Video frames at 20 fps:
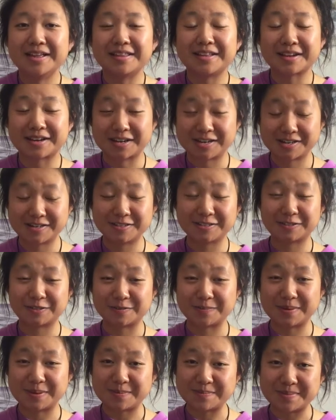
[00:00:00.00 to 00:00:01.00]
The Courage
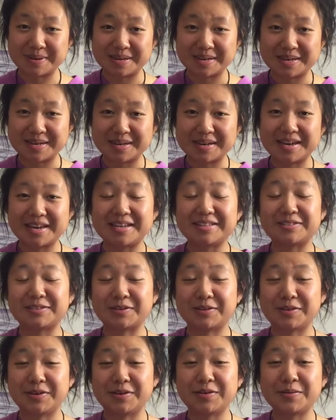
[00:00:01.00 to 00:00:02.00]
to Be Me is
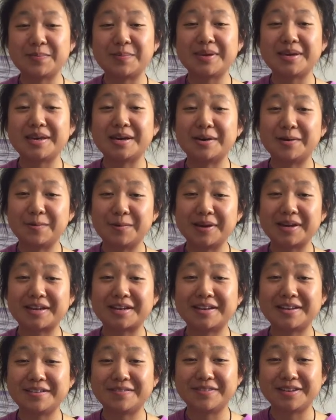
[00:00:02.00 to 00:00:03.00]
going to be a
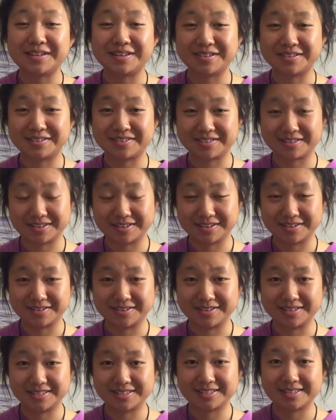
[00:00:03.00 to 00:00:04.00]
weekly video
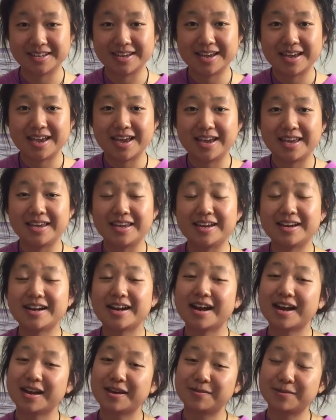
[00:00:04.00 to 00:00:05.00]
series.
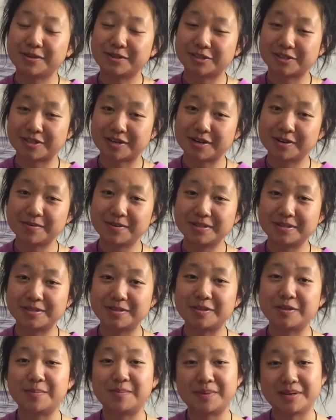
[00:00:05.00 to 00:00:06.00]
Here I will share with
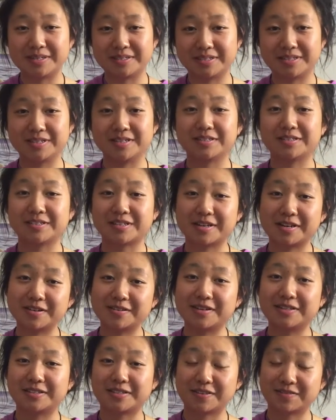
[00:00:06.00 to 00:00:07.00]
you personal
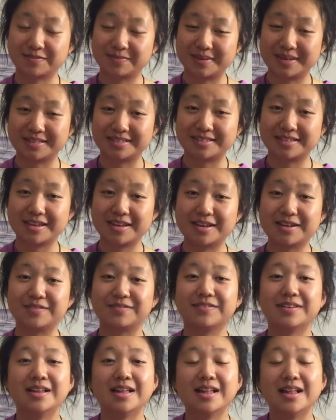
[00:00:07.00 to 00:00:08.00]
stories of
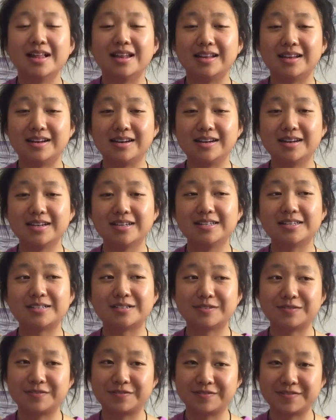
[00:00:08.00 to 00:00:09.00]
myself learning
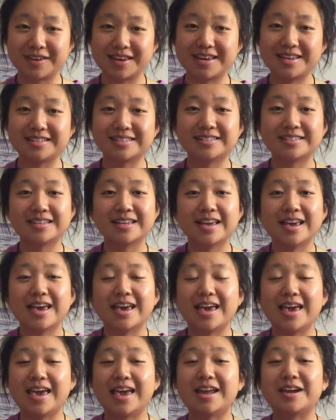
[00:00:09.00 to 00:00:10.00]
to face
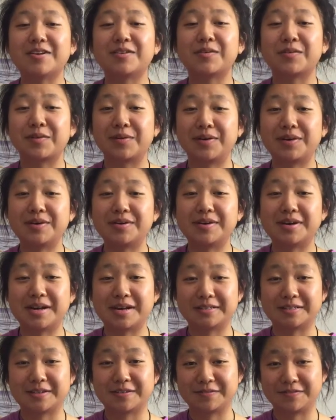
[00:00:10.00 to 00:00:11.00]
and grow
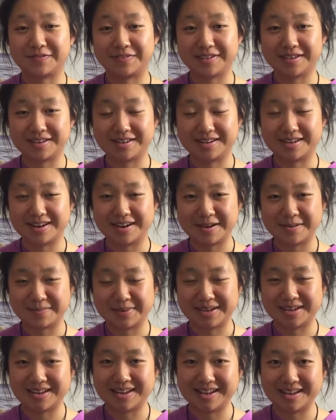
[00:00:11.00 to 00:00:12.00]
out of fear in
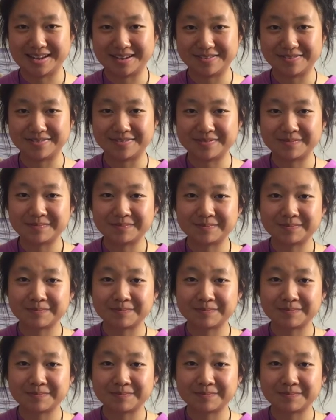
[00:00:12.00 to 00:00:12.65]
my life.